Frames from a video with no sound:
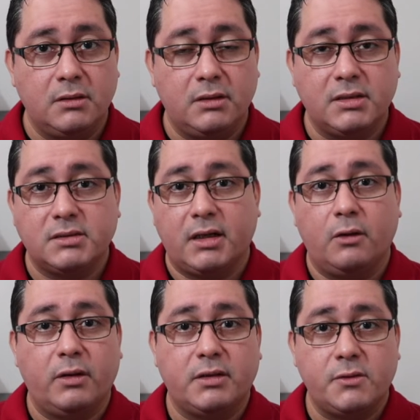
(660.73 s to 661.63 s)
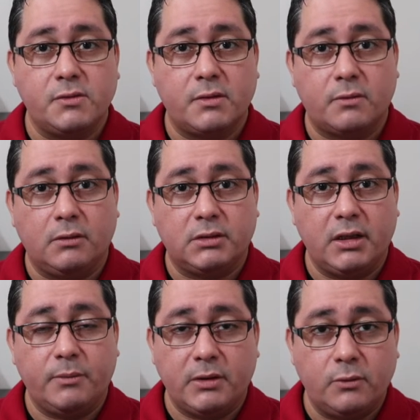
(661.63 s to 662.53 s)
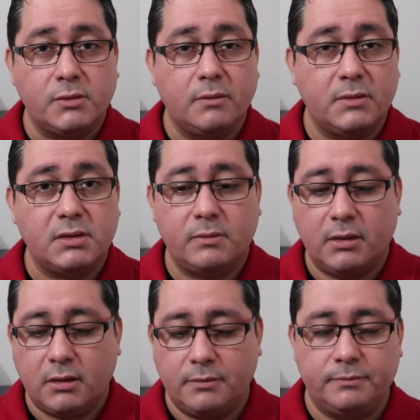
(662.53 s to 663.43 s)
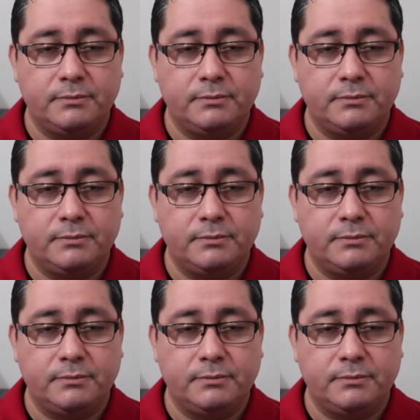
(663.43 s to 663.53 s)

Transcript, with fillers: Let's take a look at the user role type and do something similar.